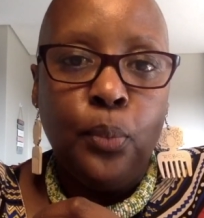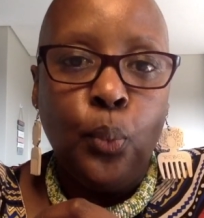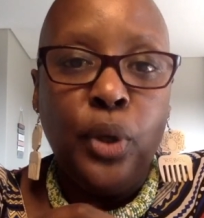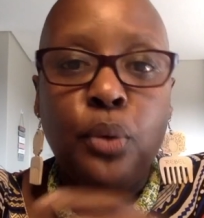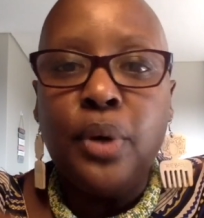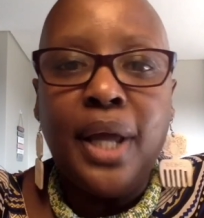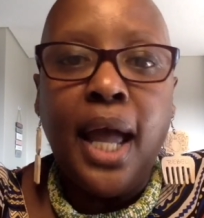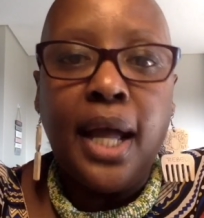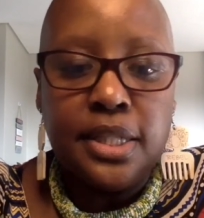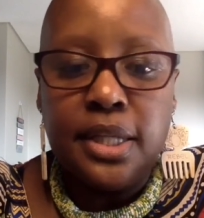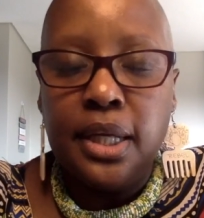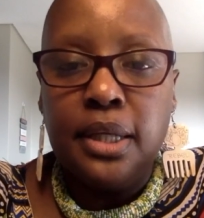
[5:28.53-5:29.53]
we
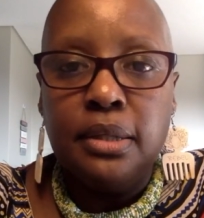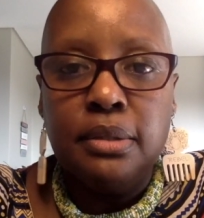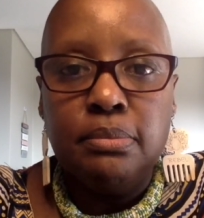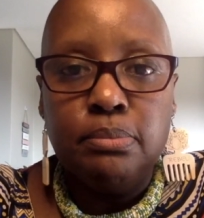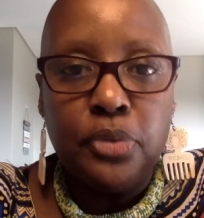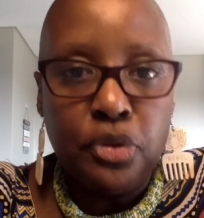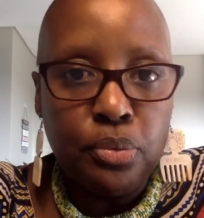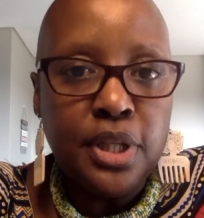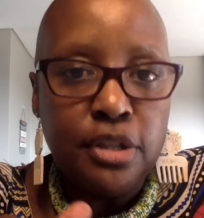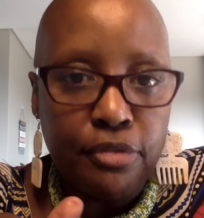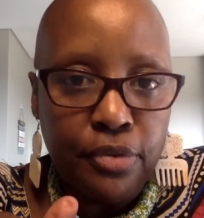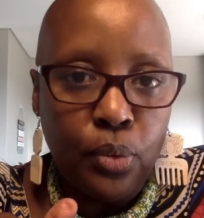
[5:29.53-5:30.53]
react in three
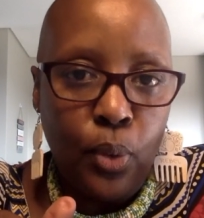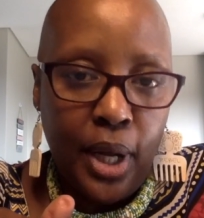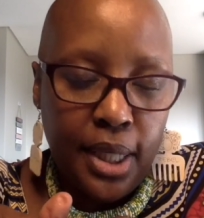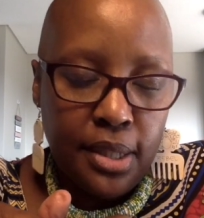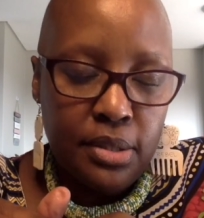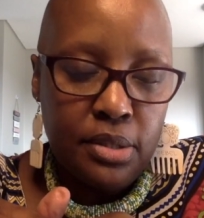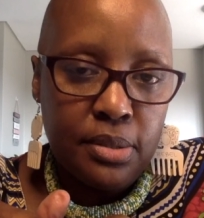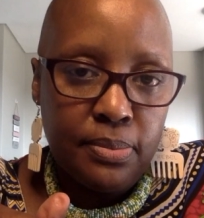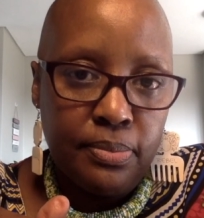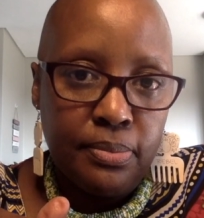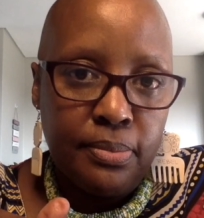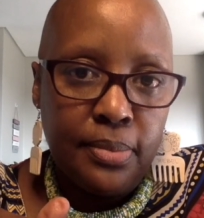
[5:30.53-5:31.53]
different ways.
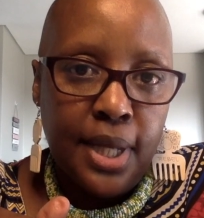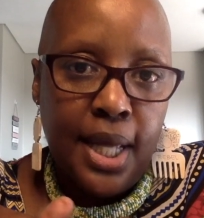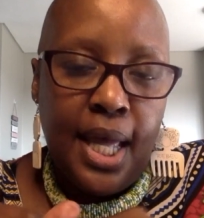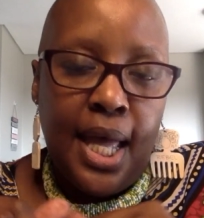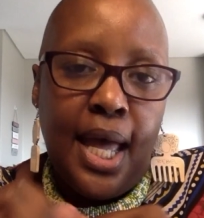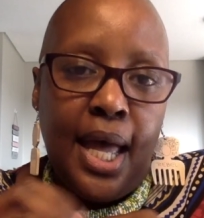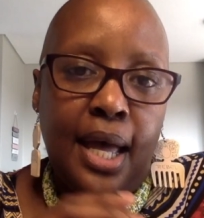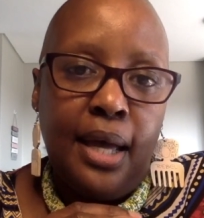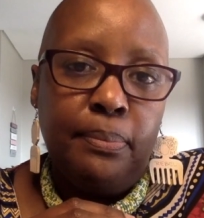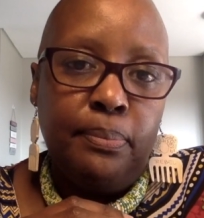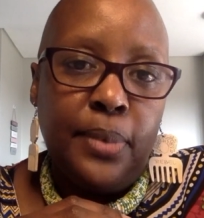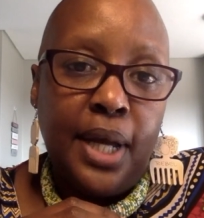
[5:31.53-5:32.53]

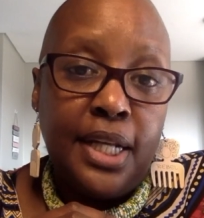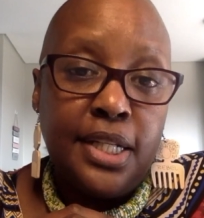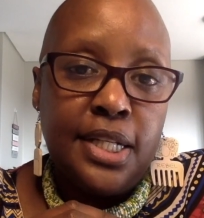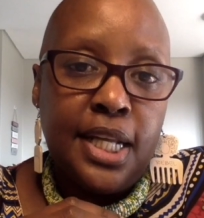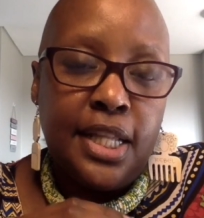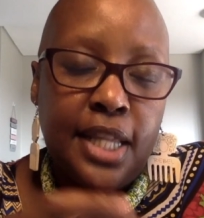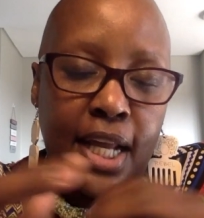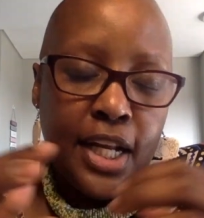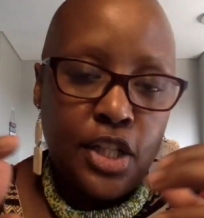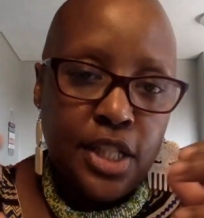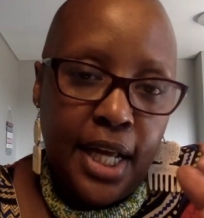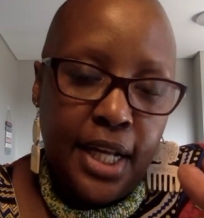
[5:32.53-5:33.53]
And
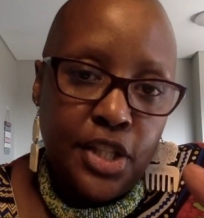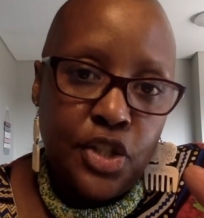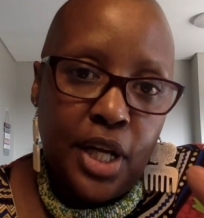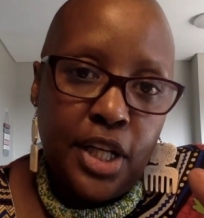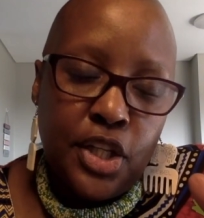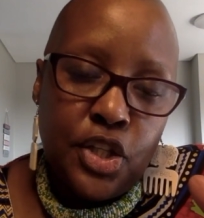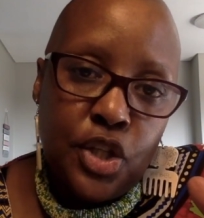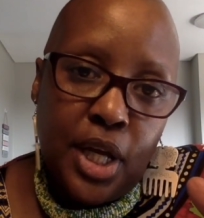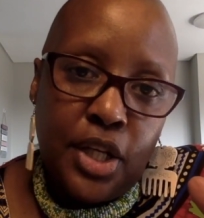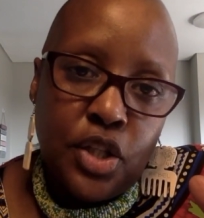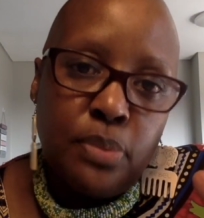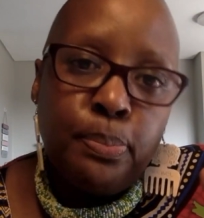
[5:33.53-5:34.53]

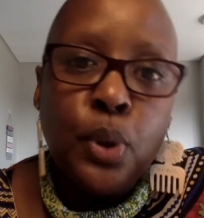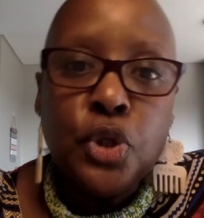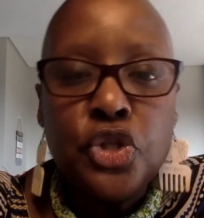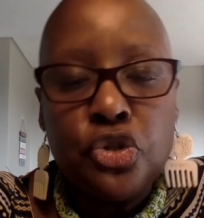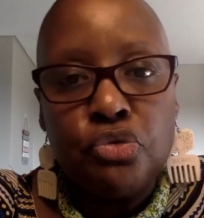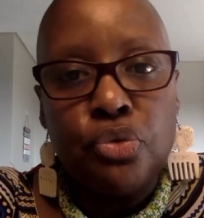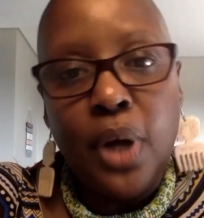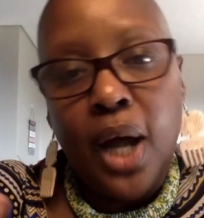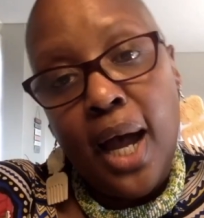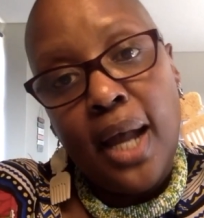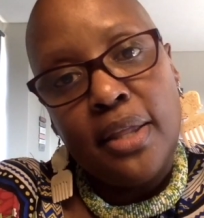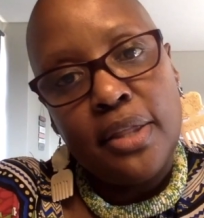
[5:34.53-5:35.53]
it's pushed through
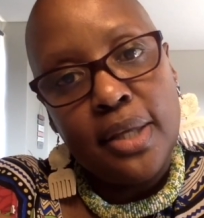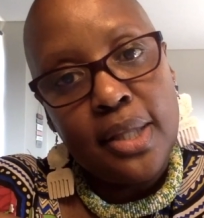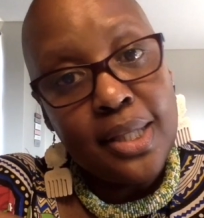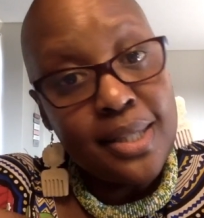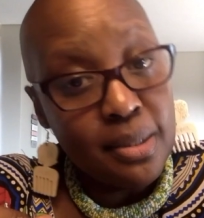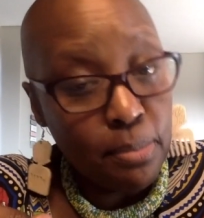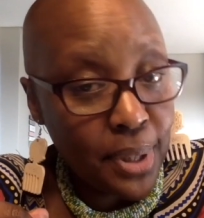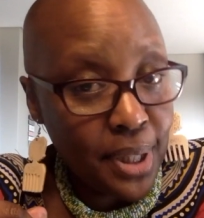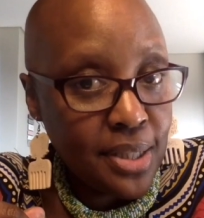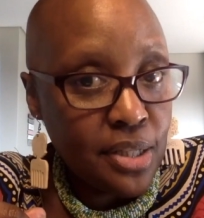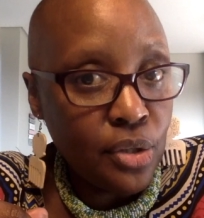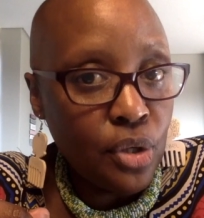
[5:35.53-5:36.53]
either the
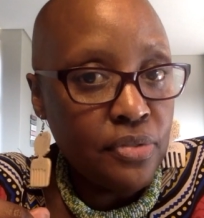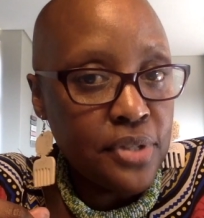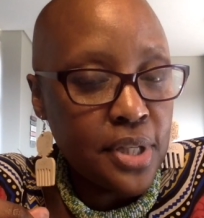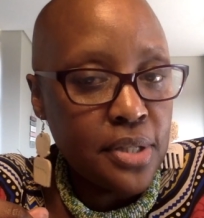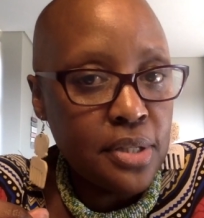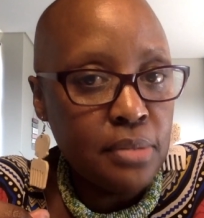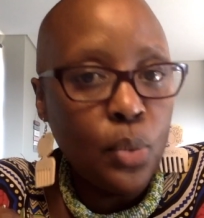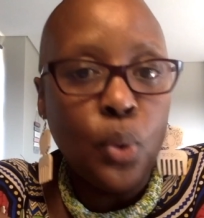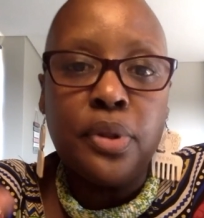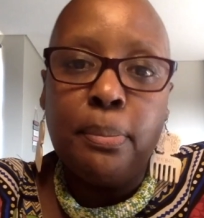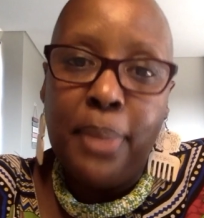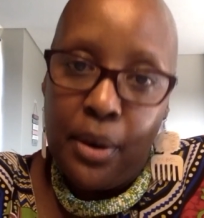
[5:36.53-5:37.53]
sympathetic nerve system or
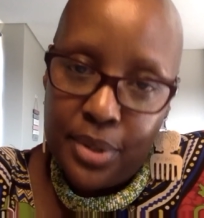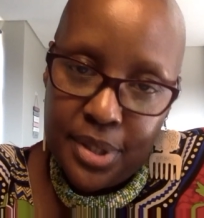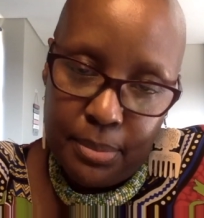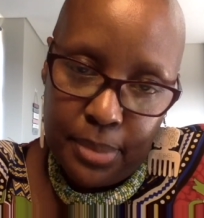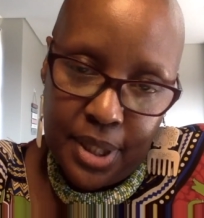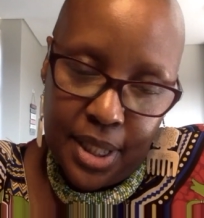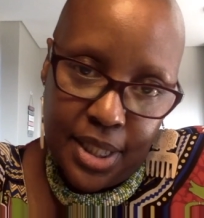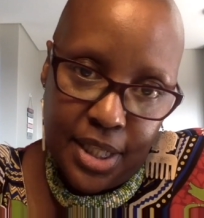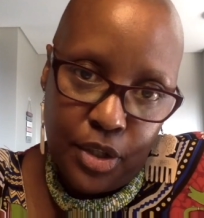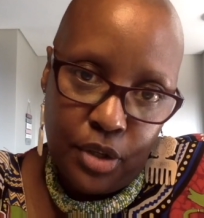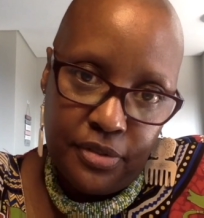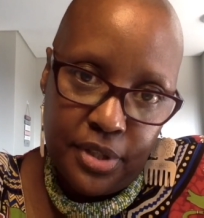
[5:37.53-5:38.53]
the parasympathetic
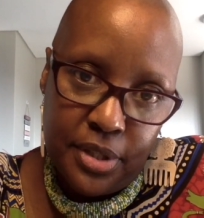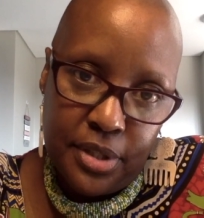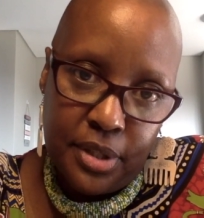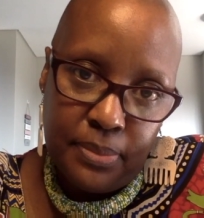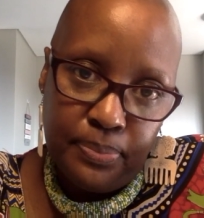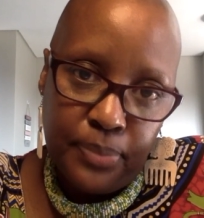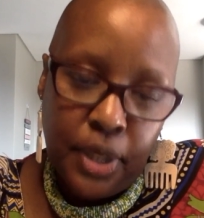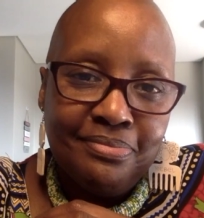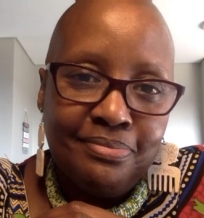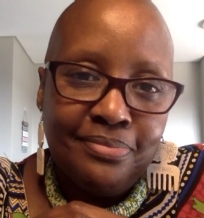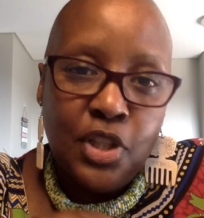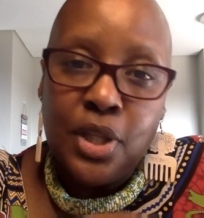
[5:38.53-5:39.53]
nerve system.
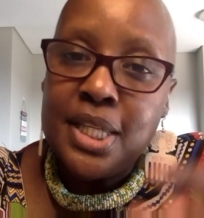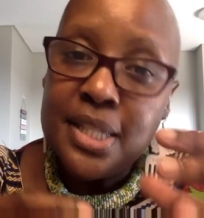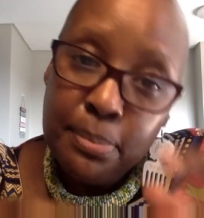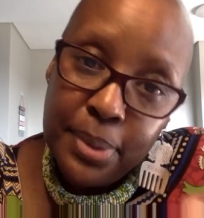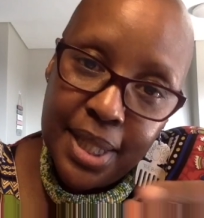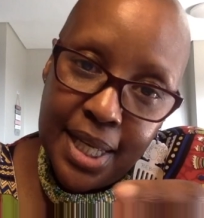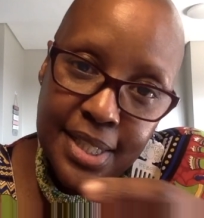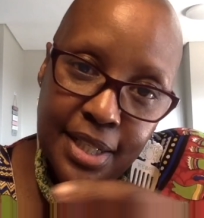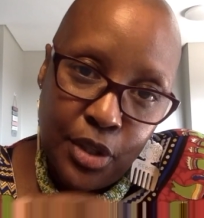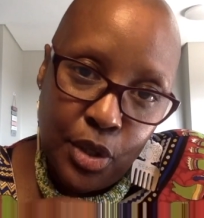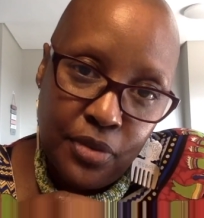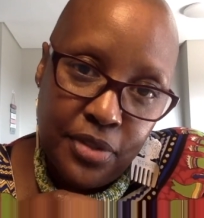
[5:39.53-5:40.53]
So the
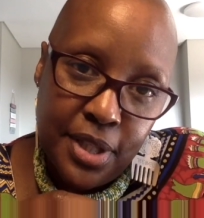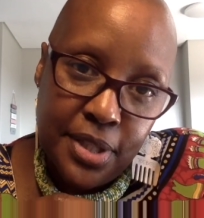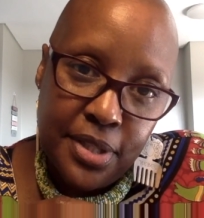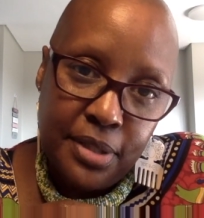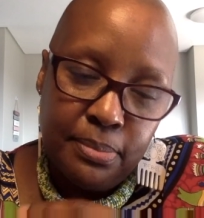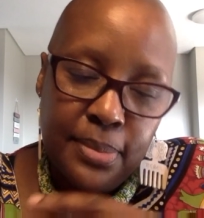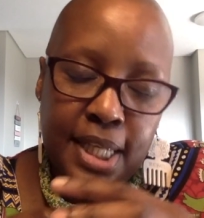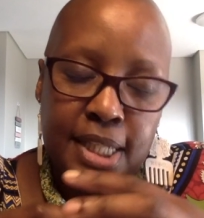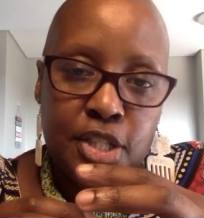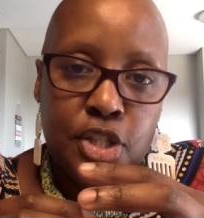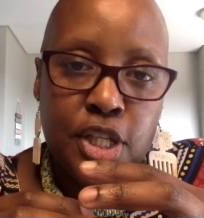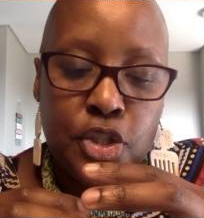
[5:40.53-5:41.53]
sympathetic nerve system
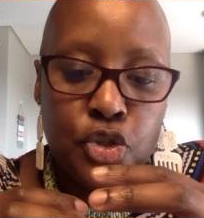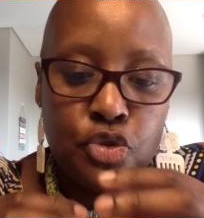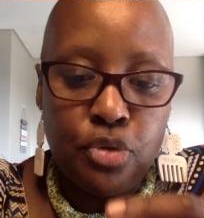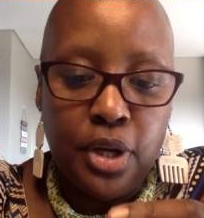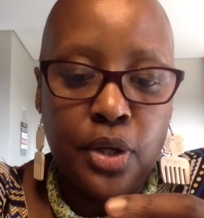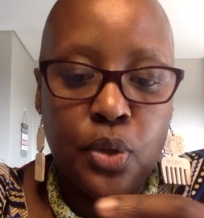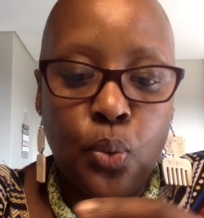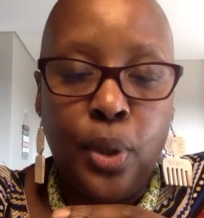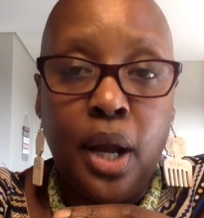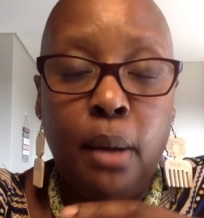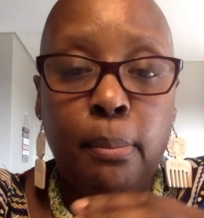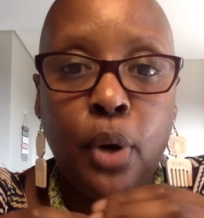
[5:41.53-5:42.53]
is triggered
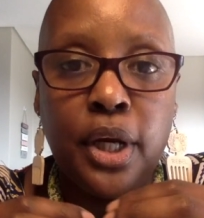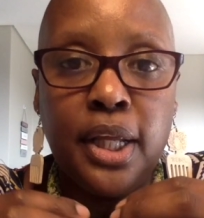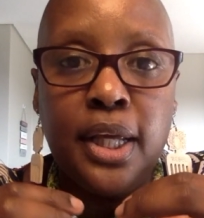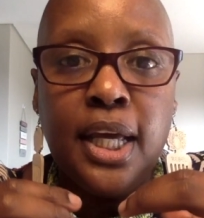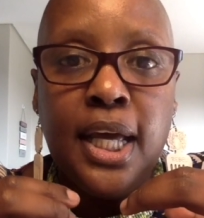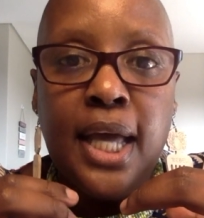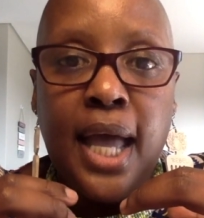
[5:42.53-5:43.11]
when our body